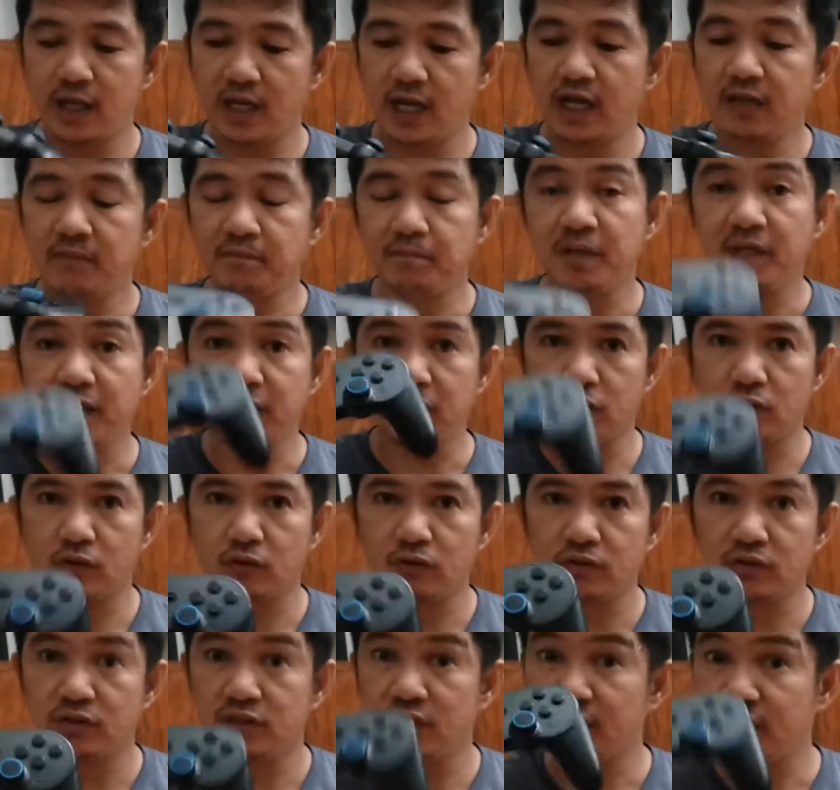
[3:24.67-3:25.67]
8-bit
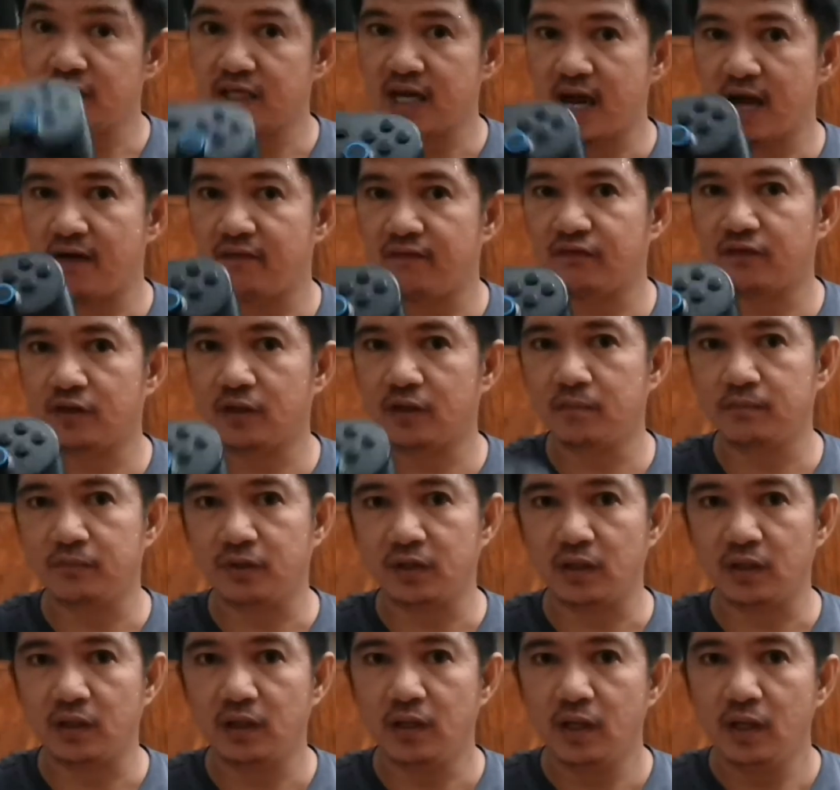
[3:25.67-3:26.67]
Do does have
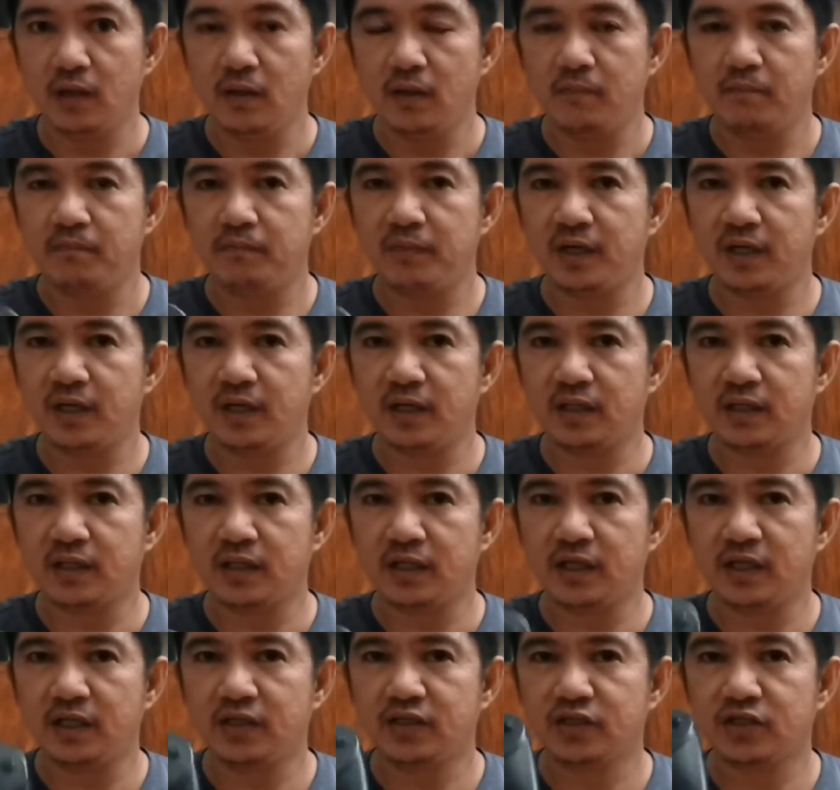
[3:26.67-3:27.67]
Rumble, but
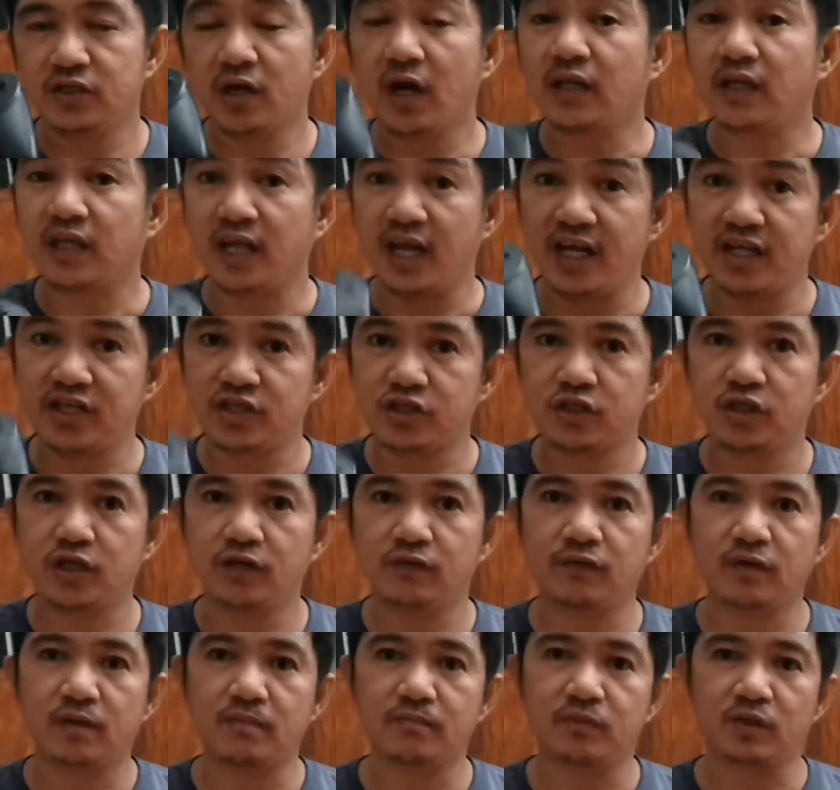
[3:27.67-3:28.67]
it's not
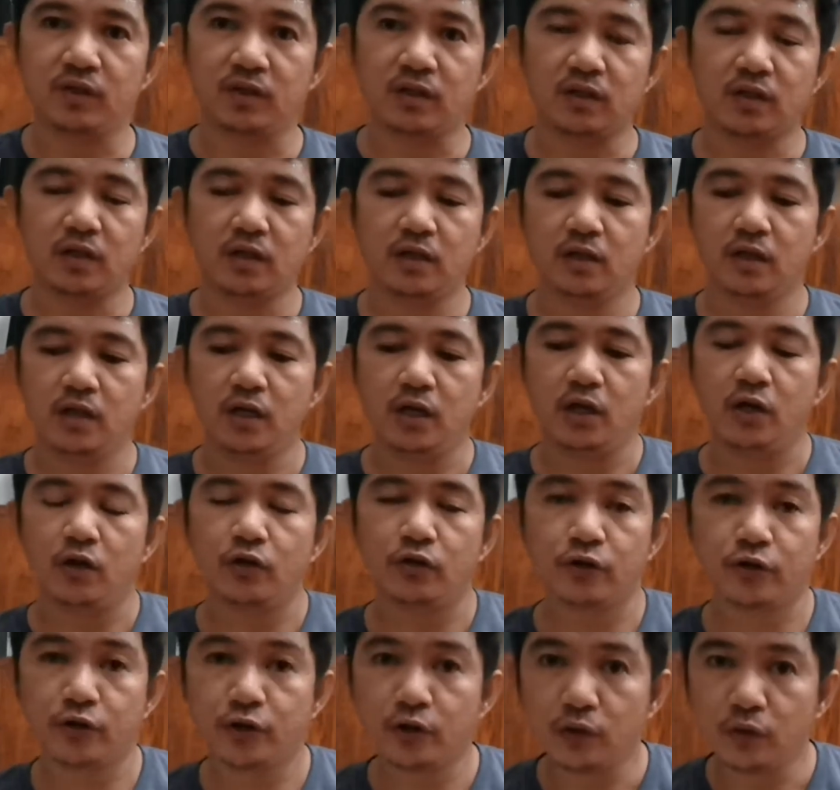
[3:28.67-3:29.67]
HD Rumble.
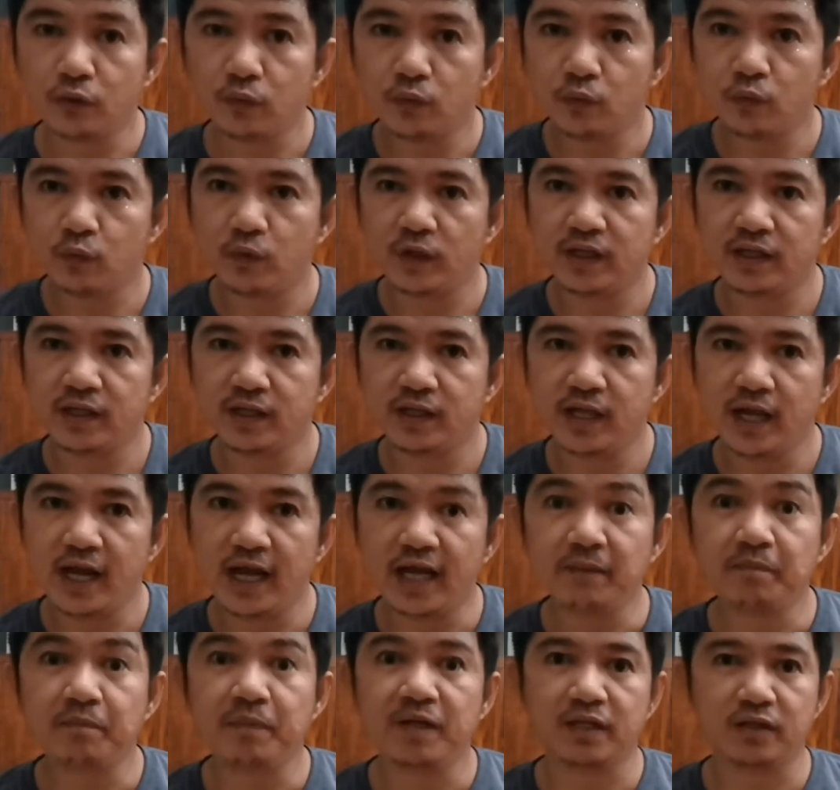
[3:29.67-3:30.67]
Though with
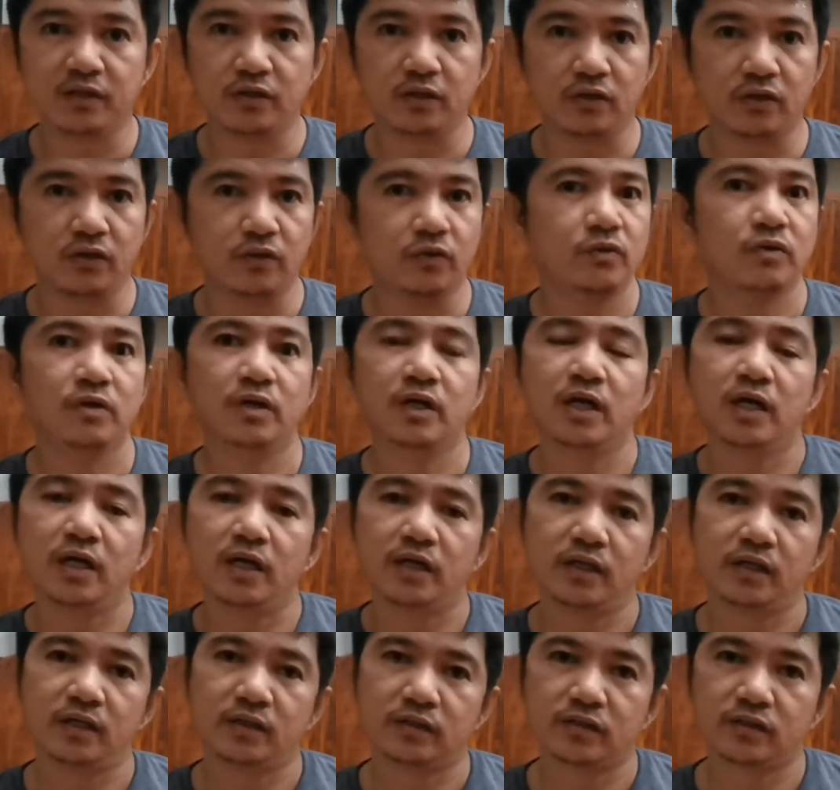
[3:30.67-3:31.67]
8-bit Do,
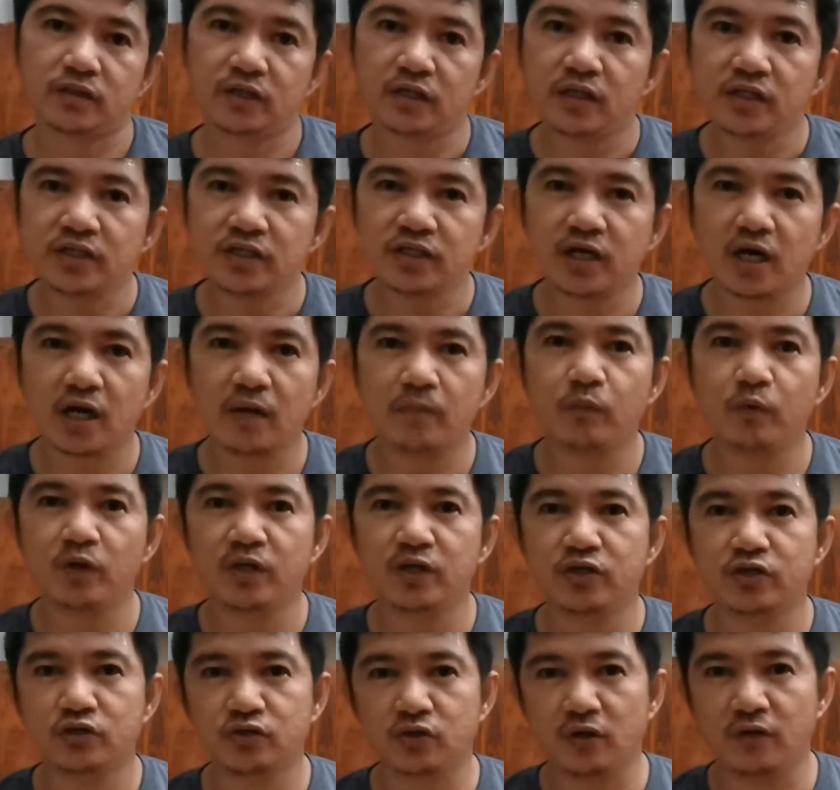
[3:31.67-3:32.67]
it does come
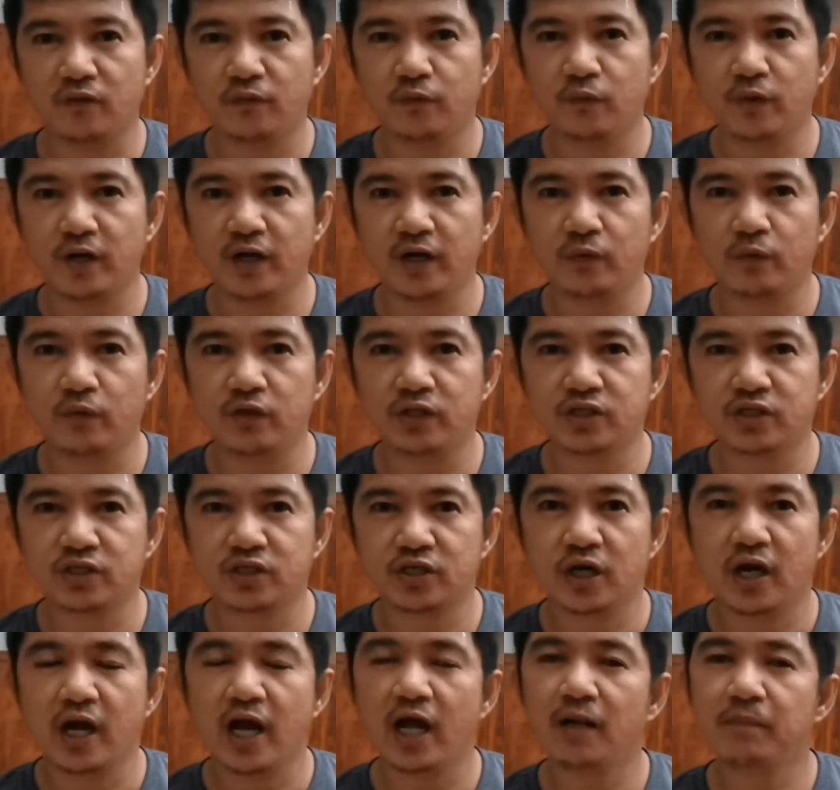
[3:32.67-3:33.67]
with software
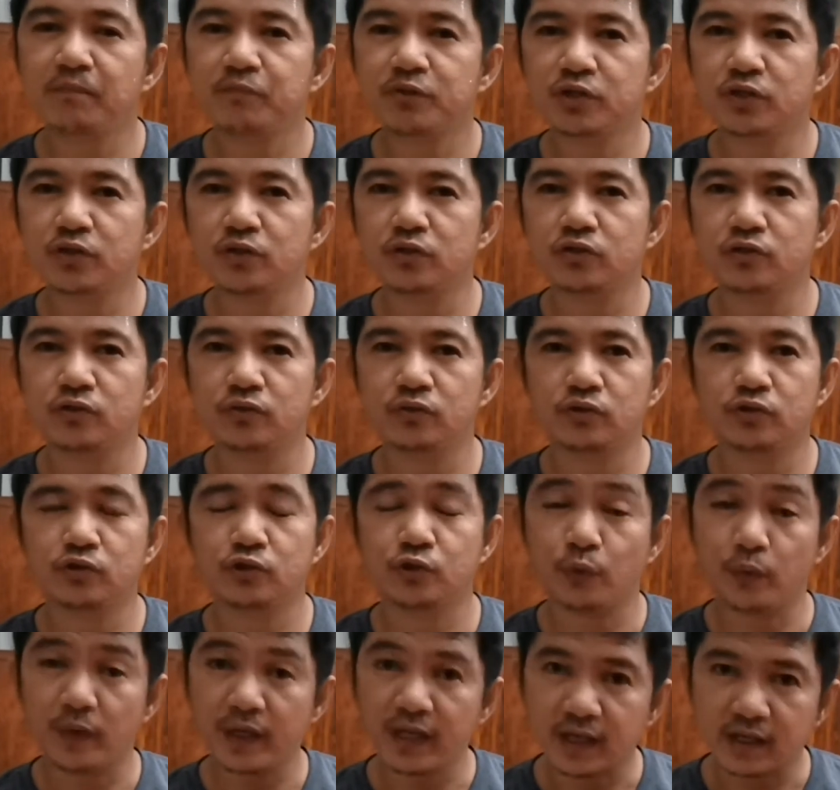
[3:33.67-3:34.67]
which helps you to
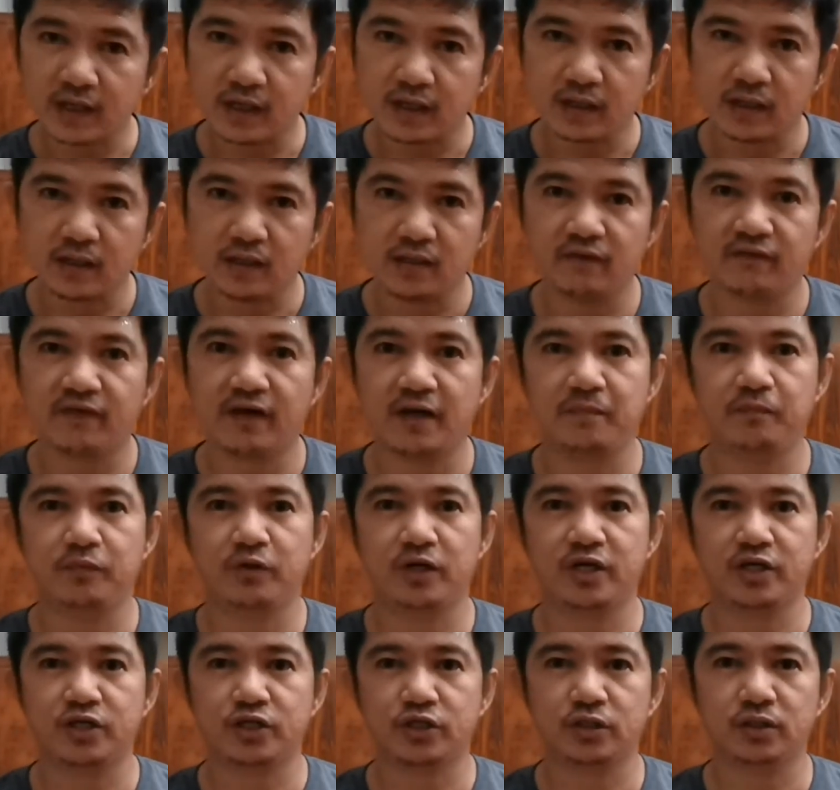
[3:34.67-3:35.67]
tweak the
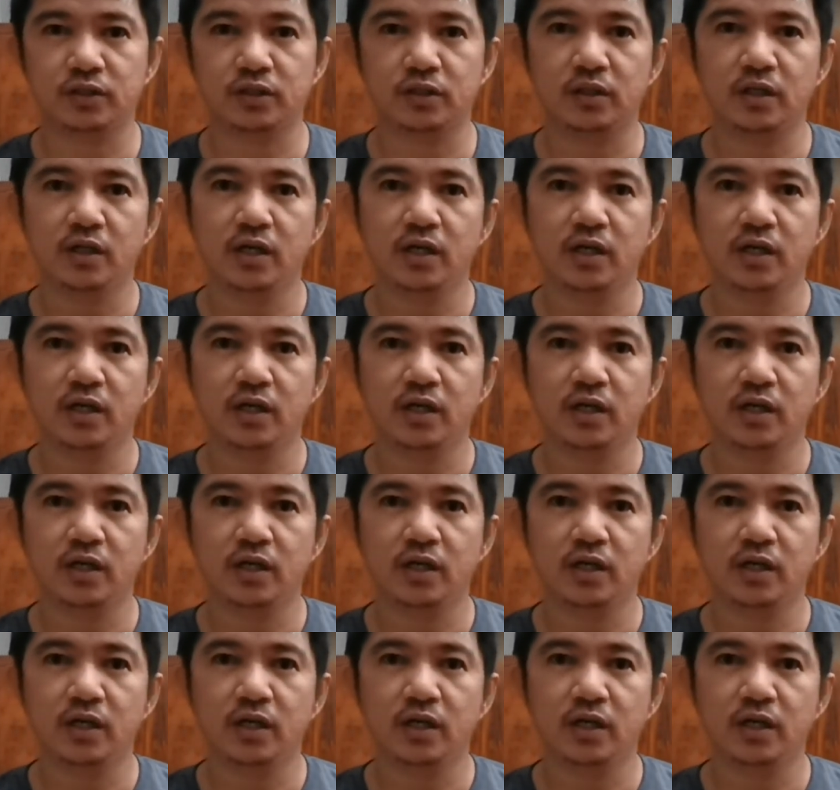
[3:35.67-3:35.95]
vibration.